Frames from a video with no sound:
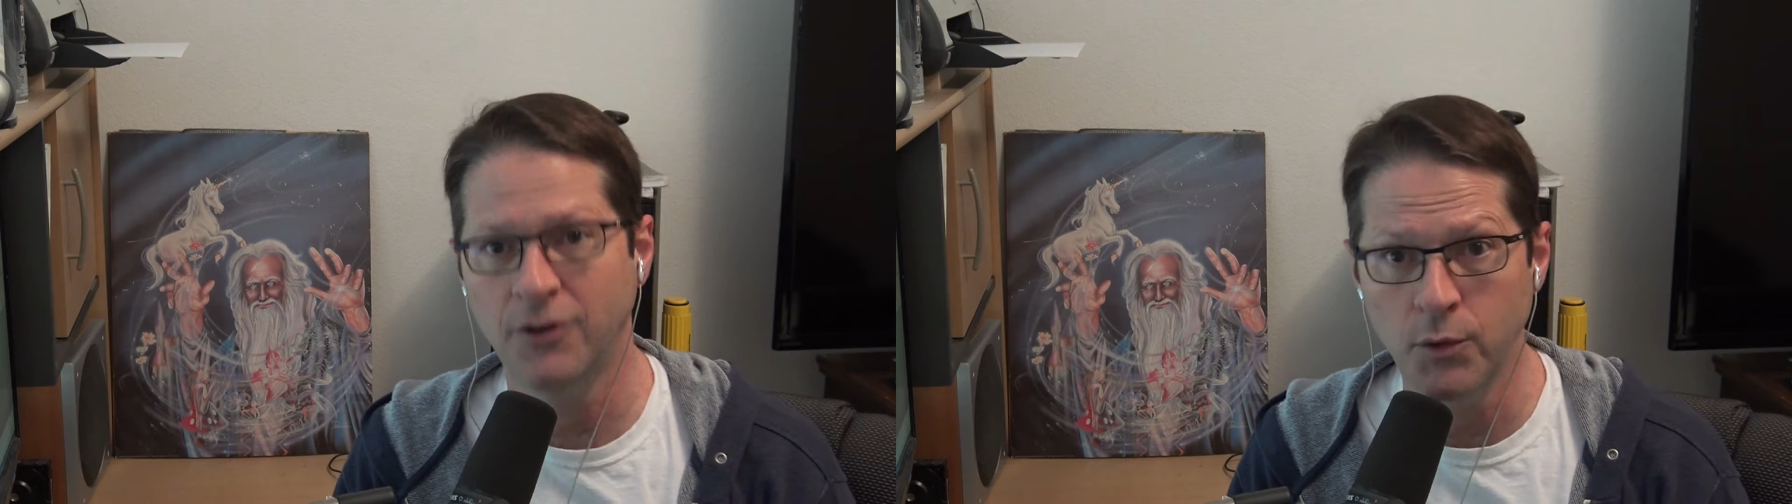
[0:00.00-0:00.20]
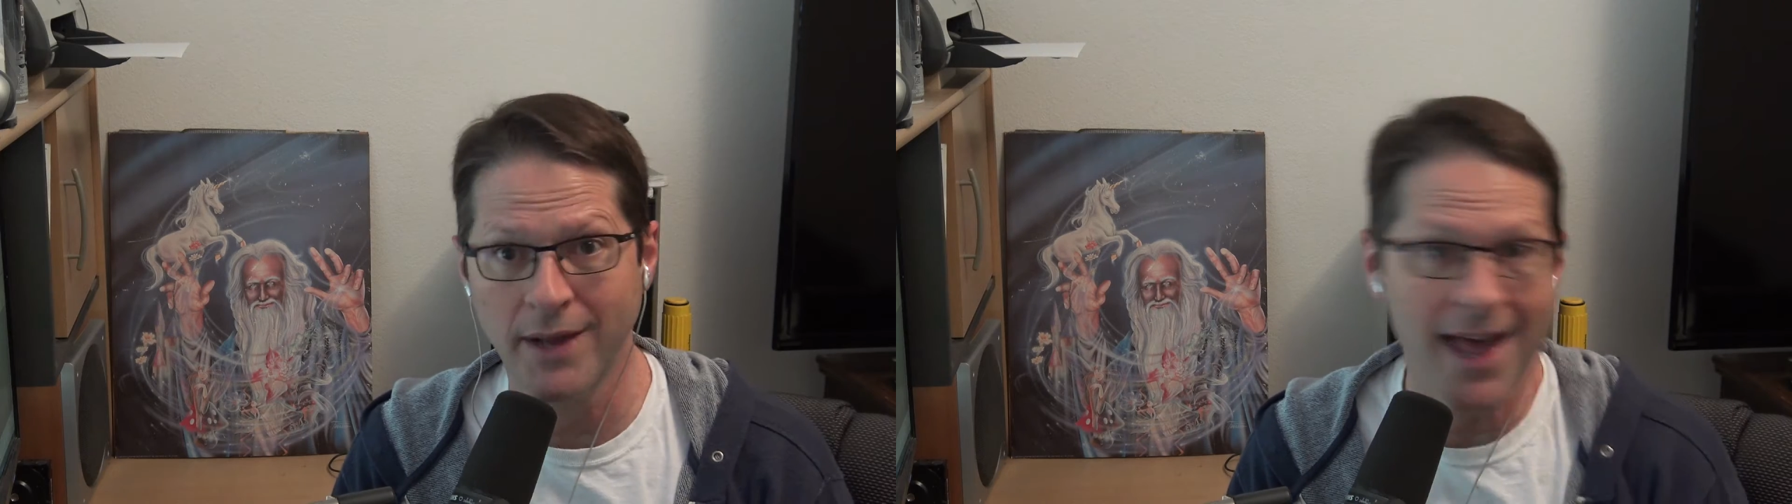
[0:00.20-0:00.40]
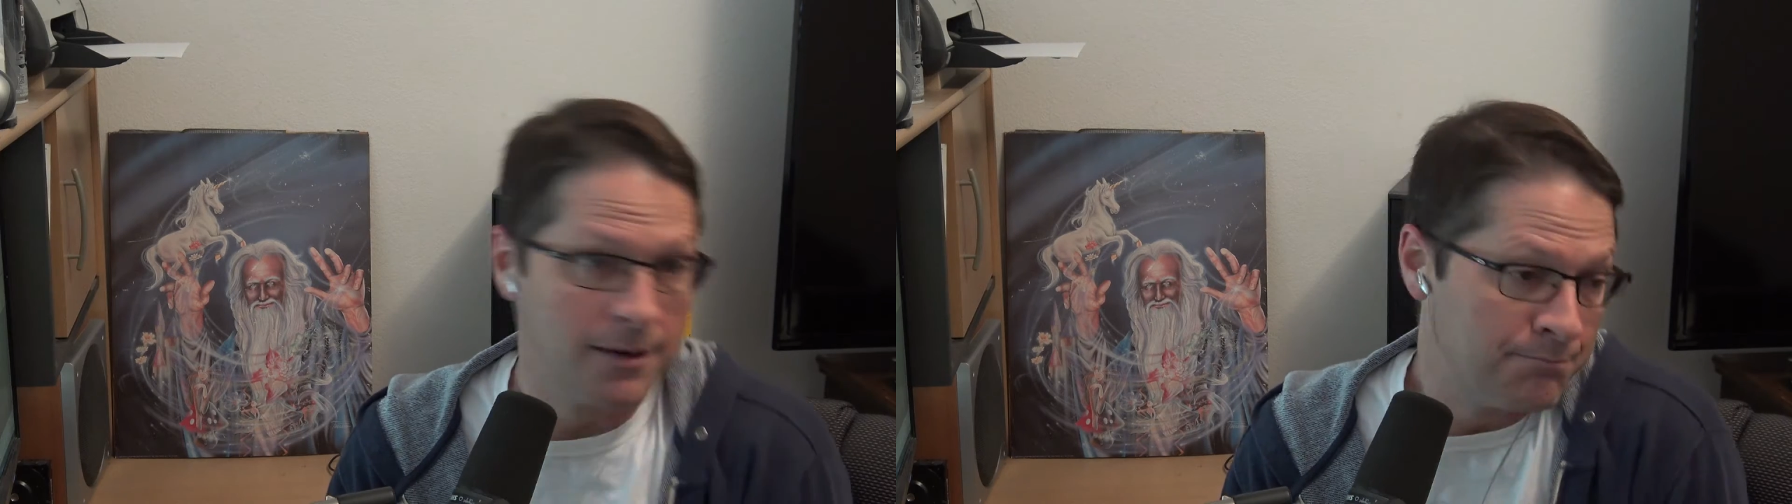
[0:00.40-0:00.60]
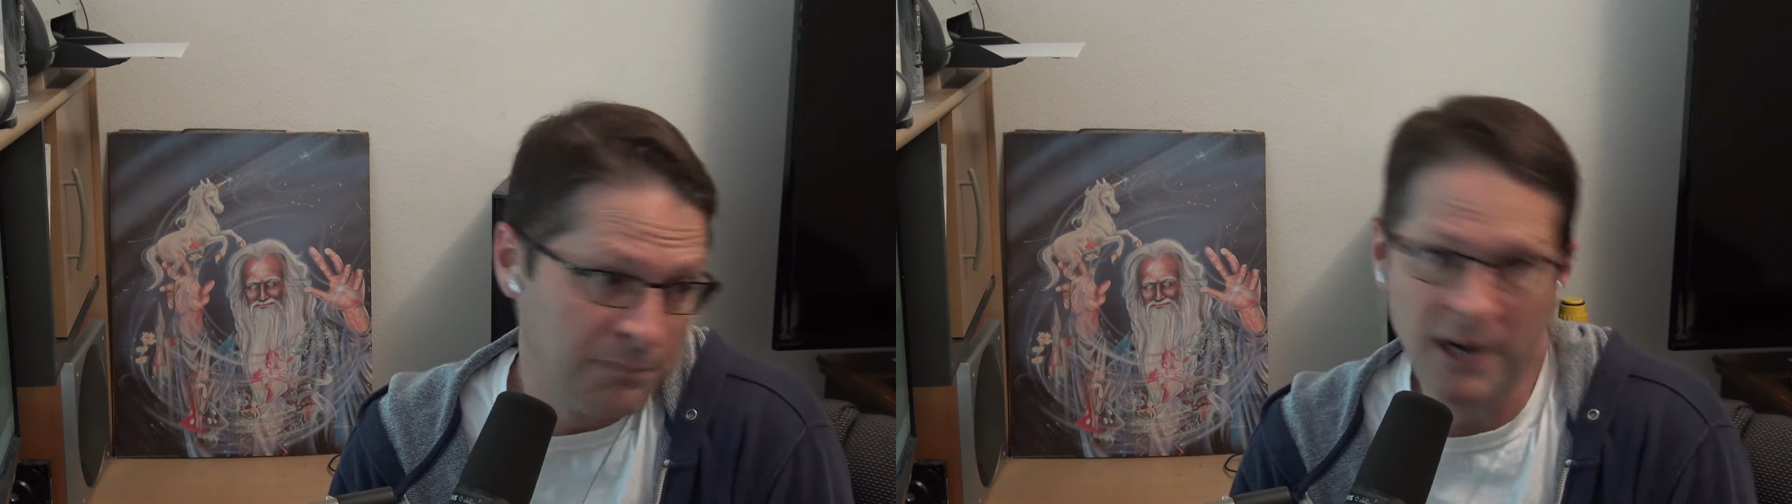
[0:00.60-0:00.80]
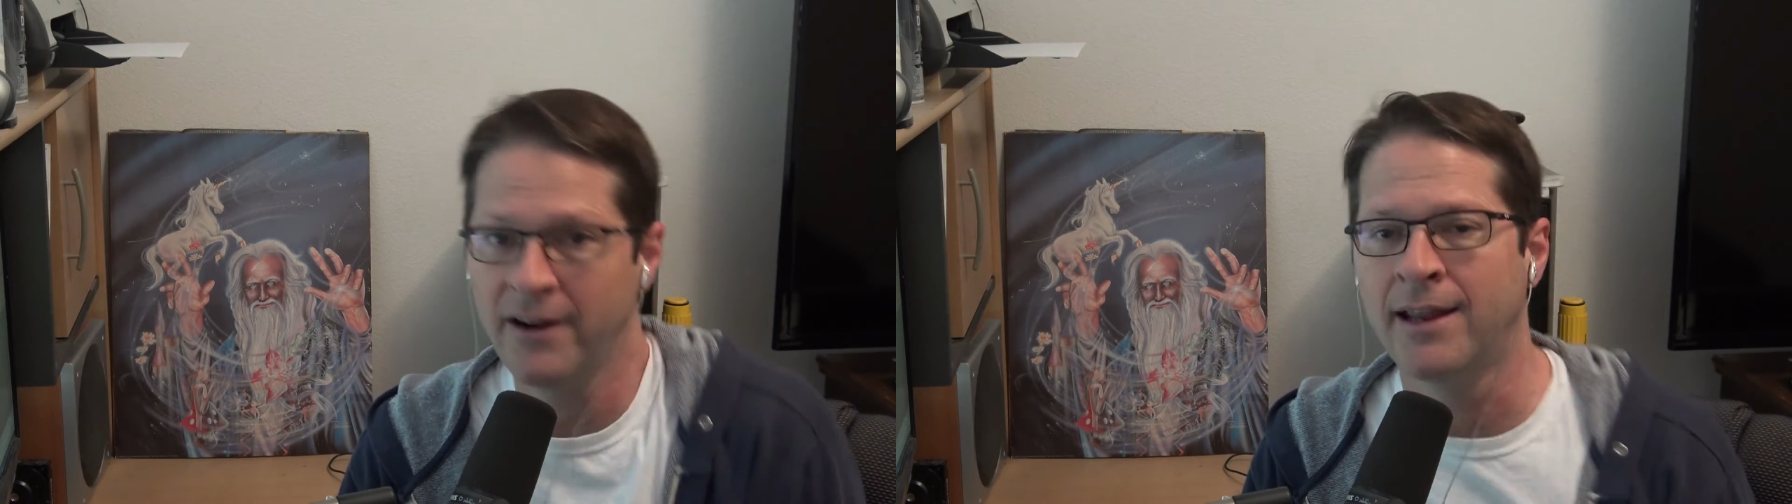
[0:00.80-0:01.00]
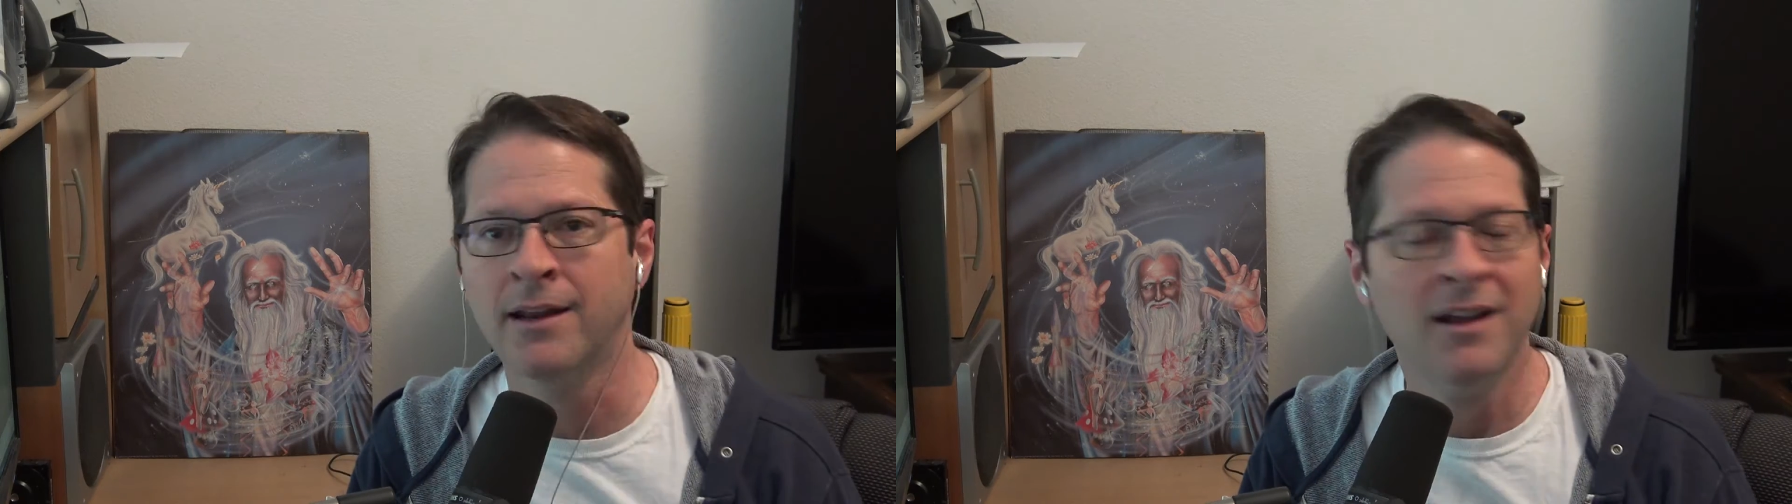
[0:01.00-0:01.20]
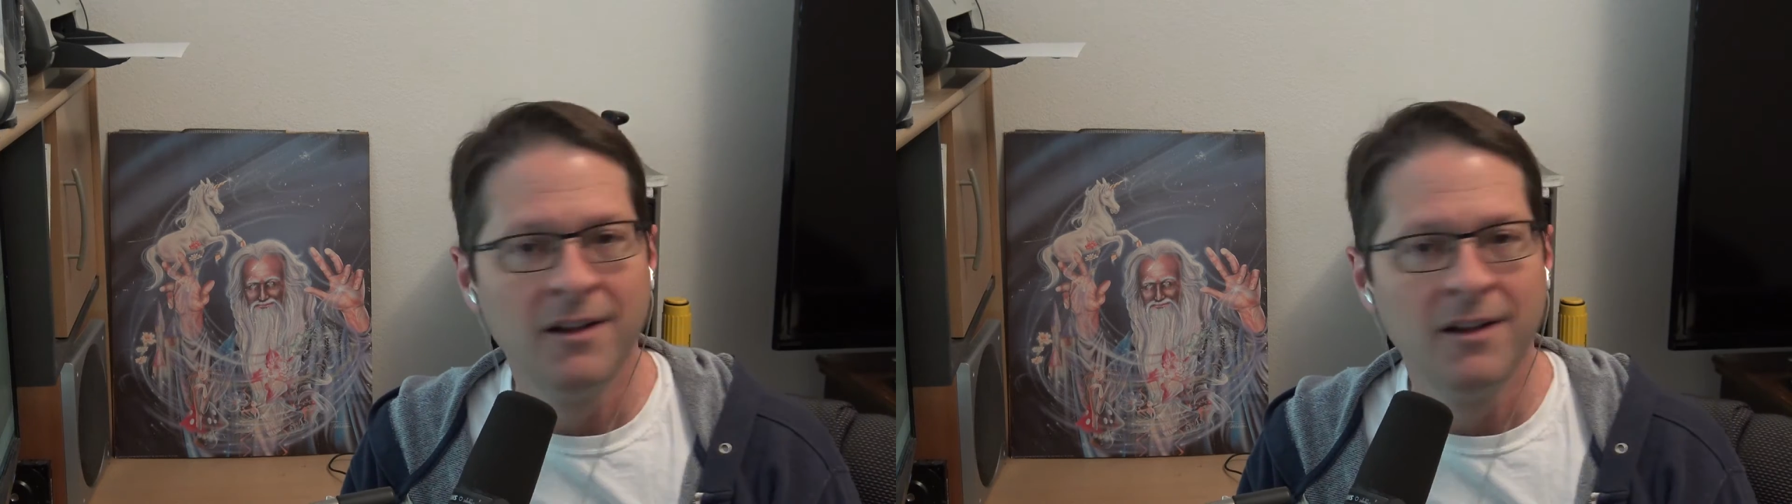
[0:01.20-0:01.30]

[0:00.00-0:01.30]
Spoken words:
you get, period.